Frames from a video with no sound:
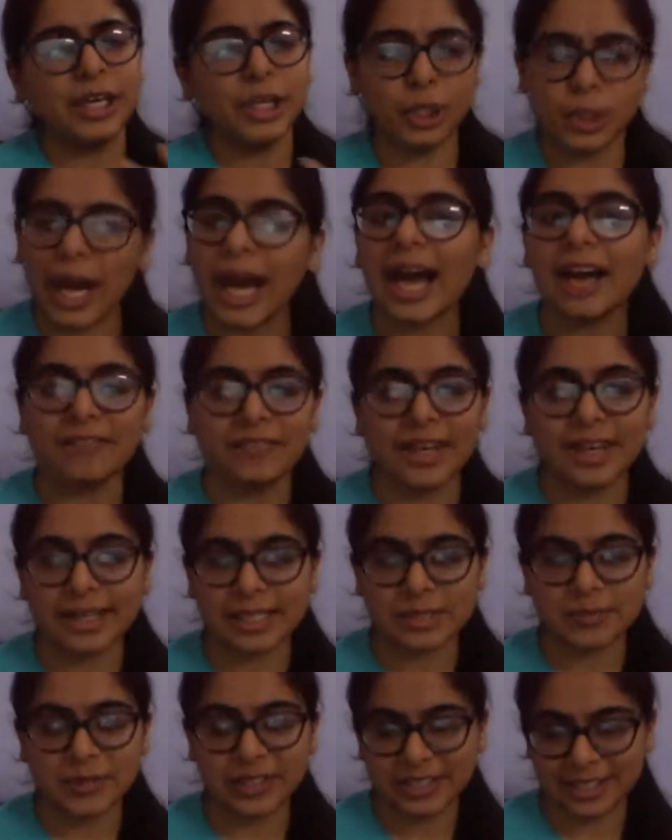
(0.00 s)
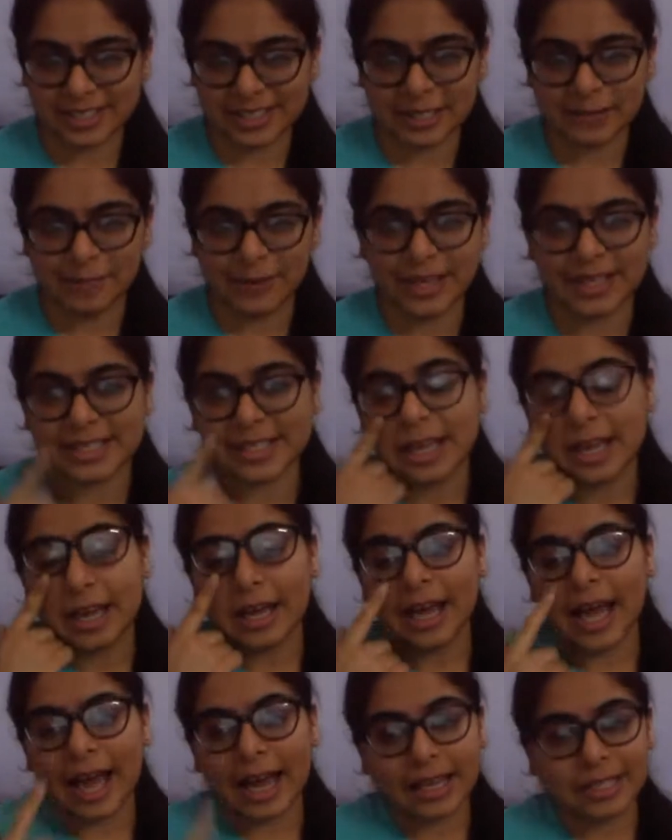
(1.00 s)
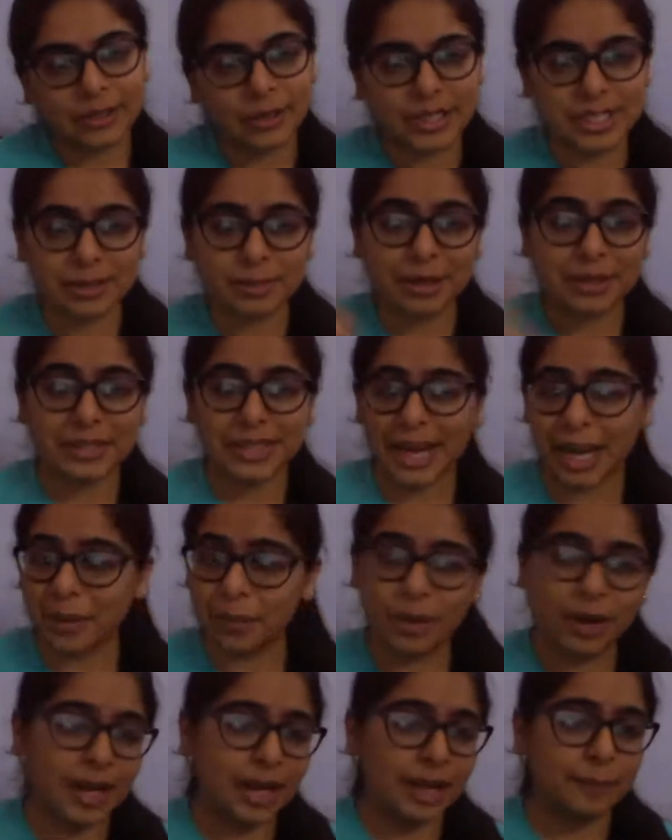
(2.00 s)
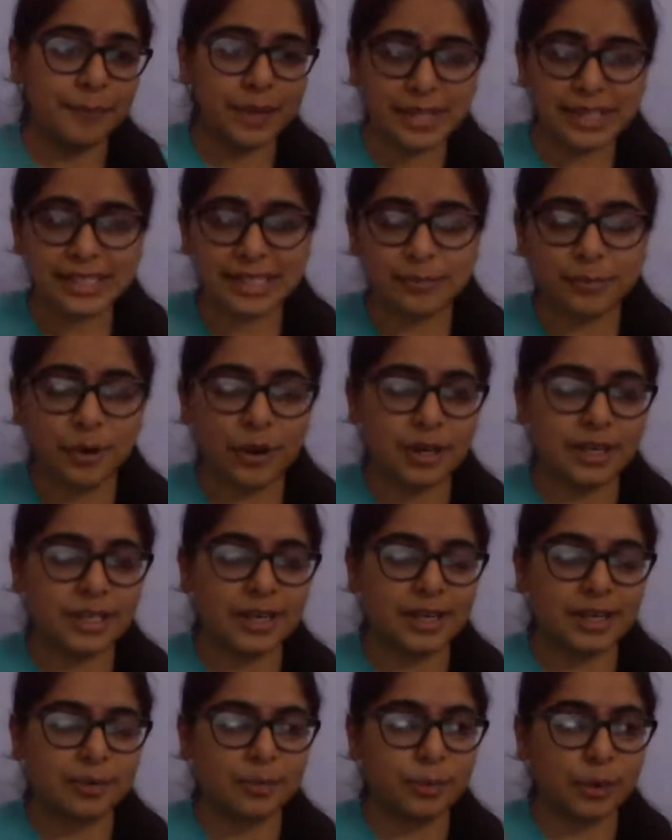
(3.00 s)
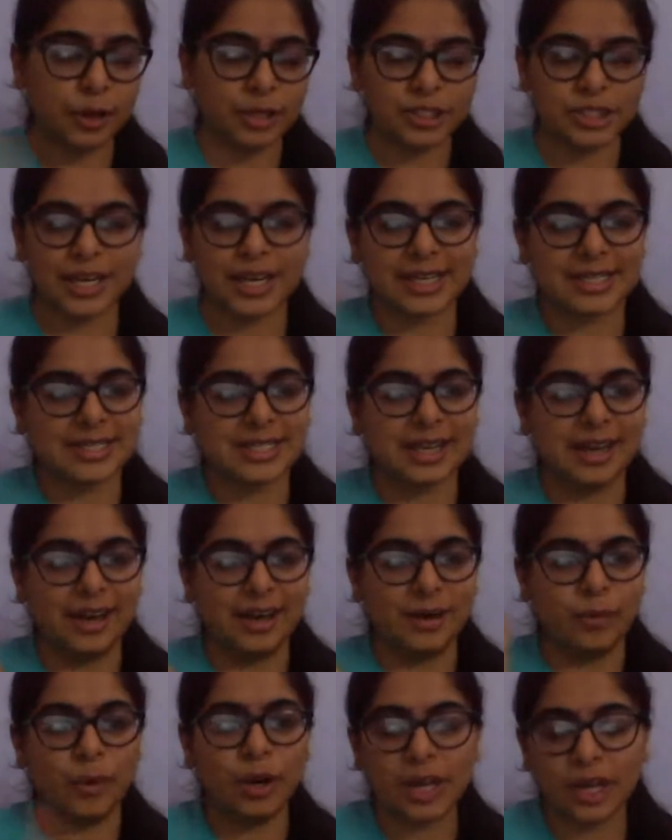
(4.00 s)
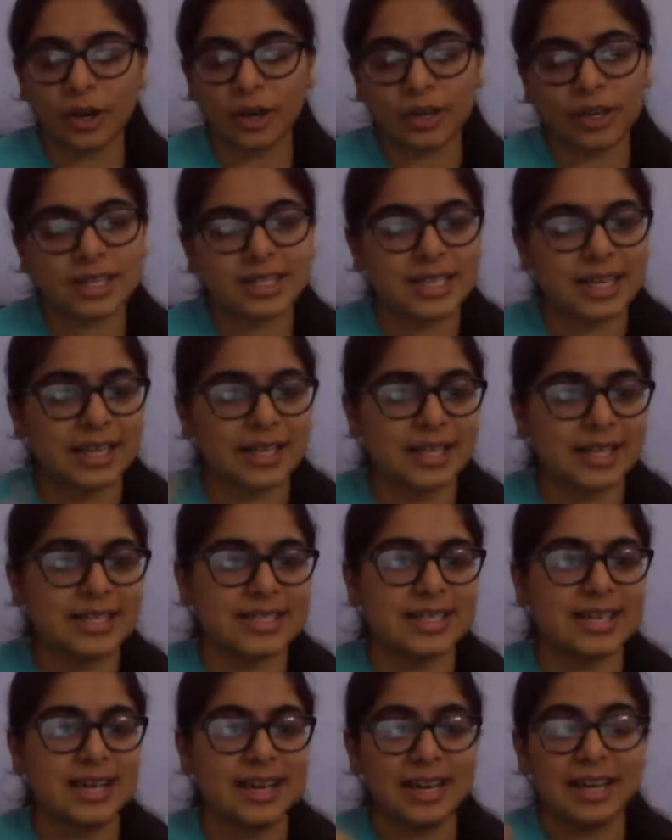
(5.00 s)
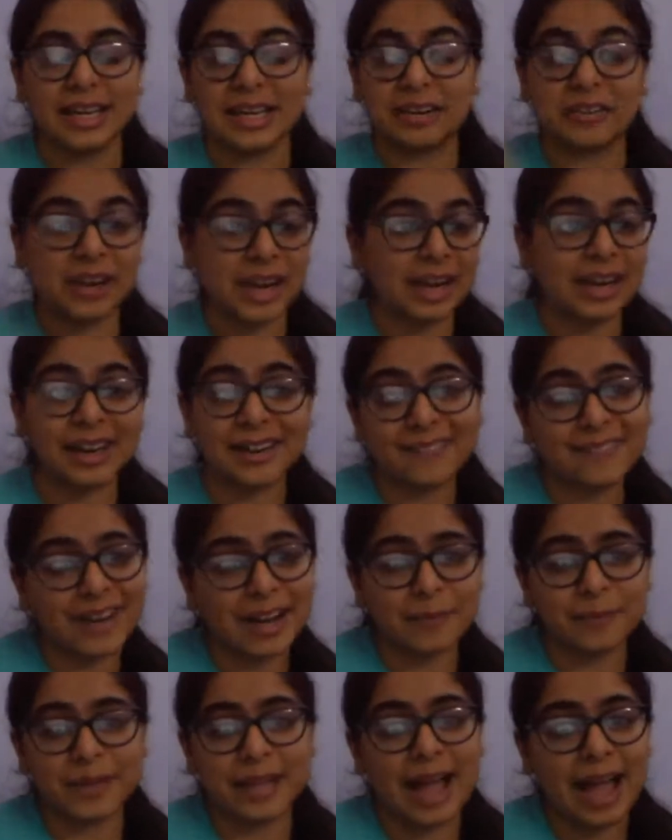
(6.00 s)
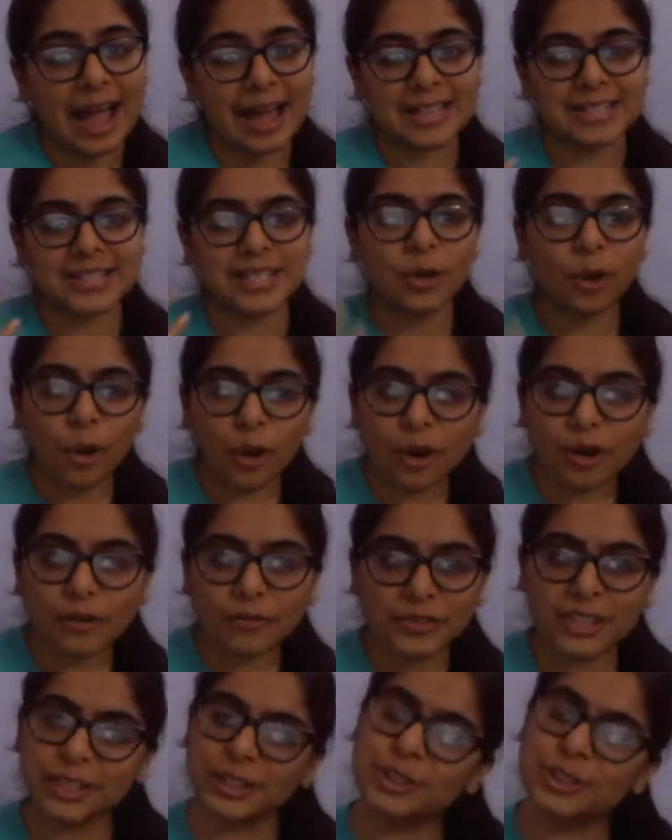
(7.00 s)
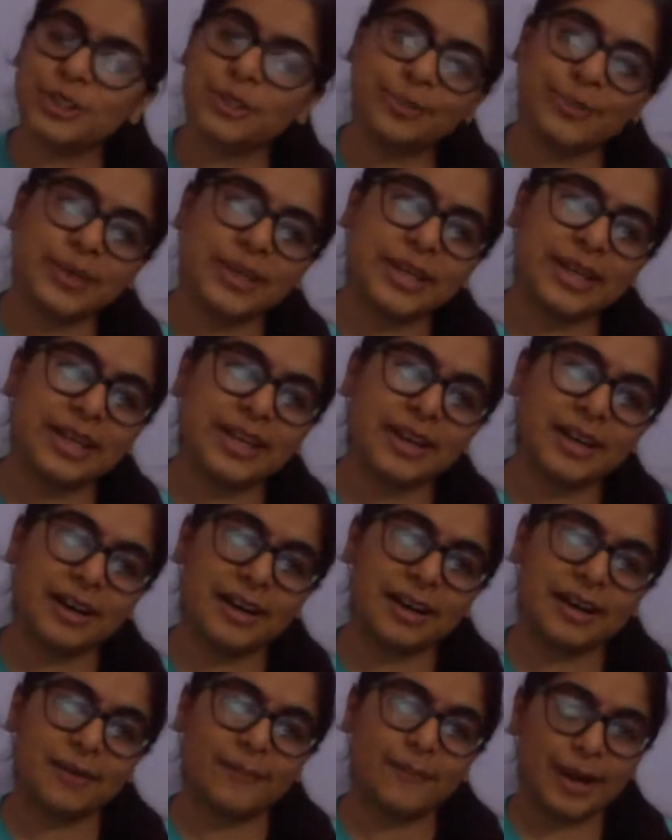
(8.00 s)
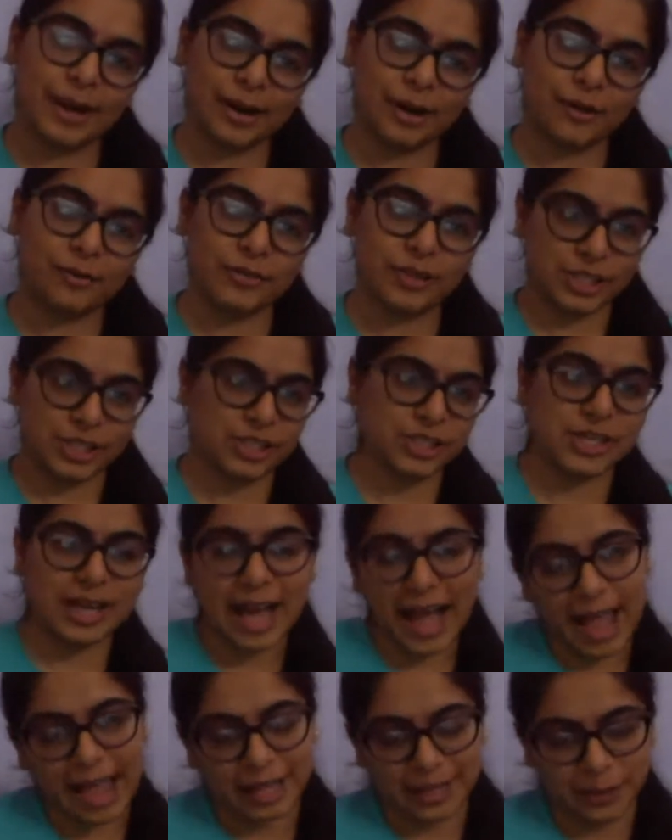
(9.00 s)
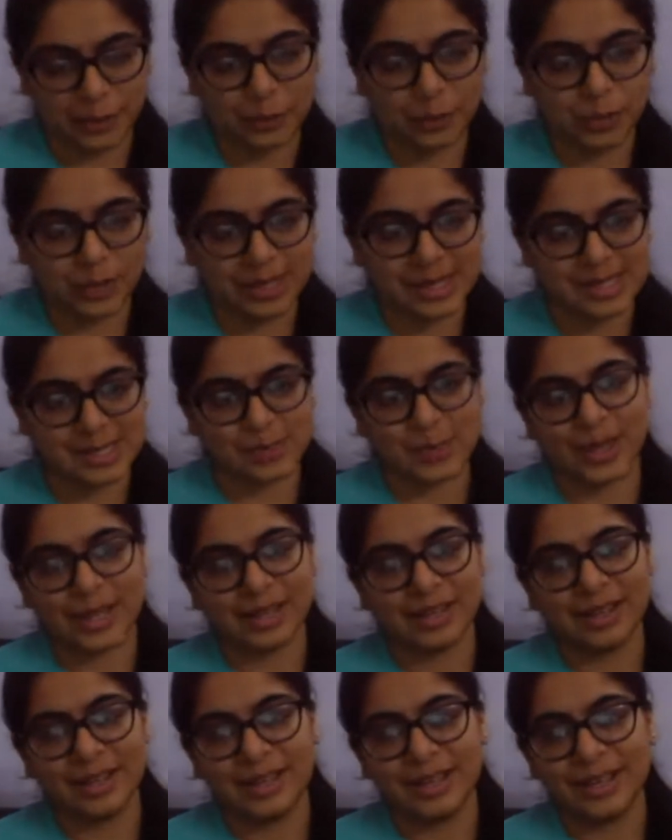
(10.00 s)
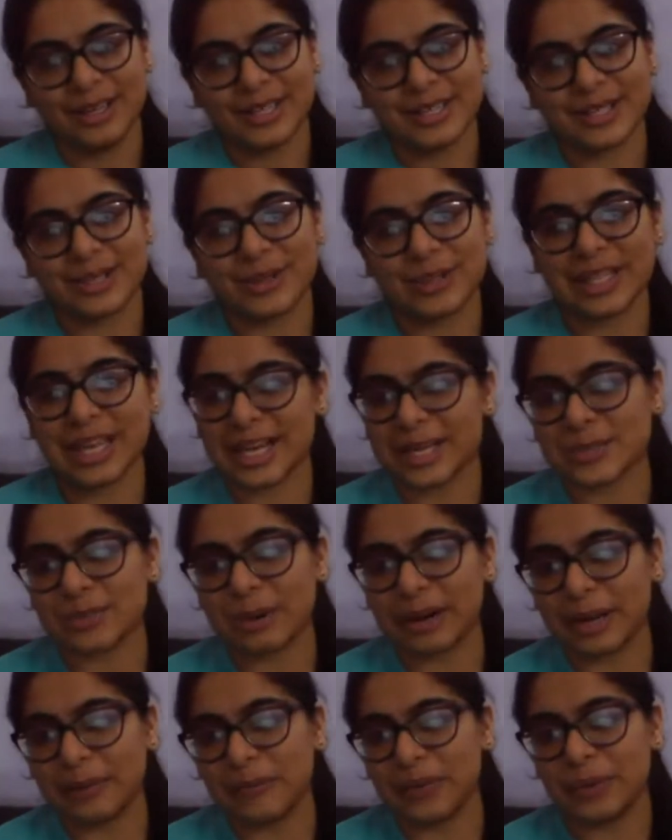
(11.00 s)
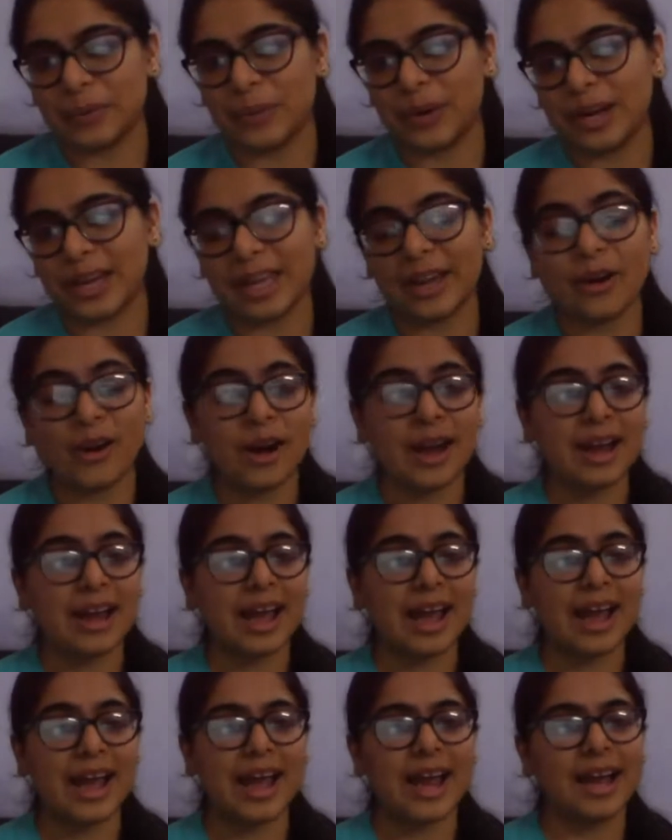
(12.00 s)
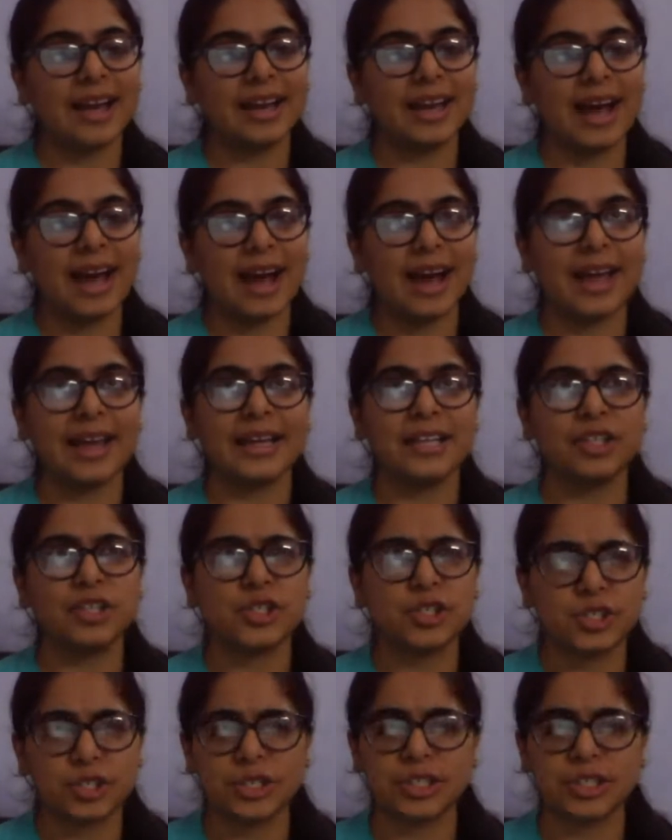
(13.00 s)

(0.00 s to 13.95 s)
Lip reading: you have that experience in place. Hackathons about networking, building projects, working on your skills, creating incredible hacks, and all of these should be part of the digital hackathon world as well. So that is what I've been working on, and I